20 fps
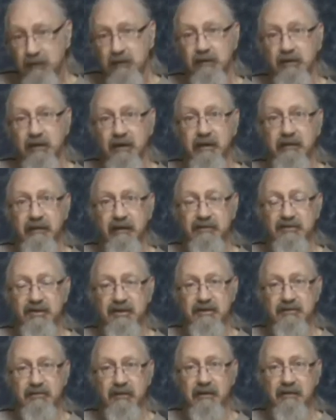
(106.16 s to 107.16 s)
you hear that G
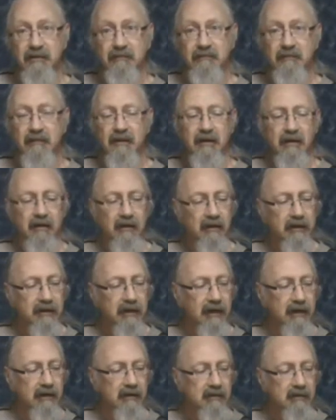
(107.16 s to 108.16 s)
string?
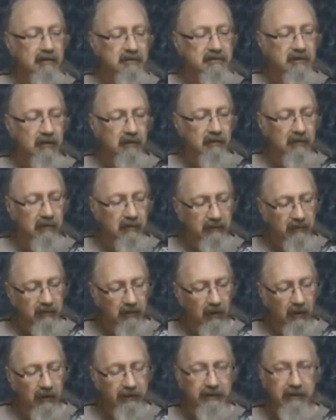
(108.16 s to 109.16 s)
Okay, so the
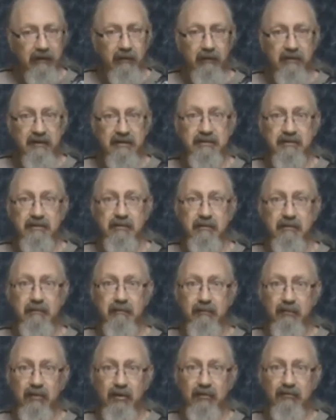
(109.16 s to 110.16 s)
idea is to
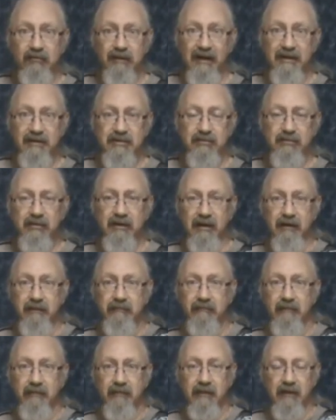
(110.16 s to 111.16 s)
mute that string
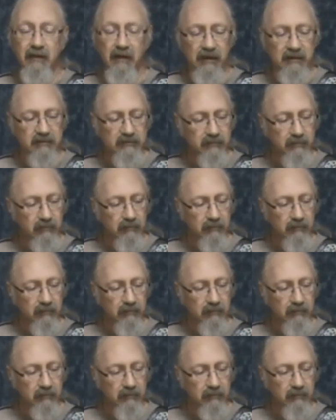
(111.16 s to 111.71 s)
as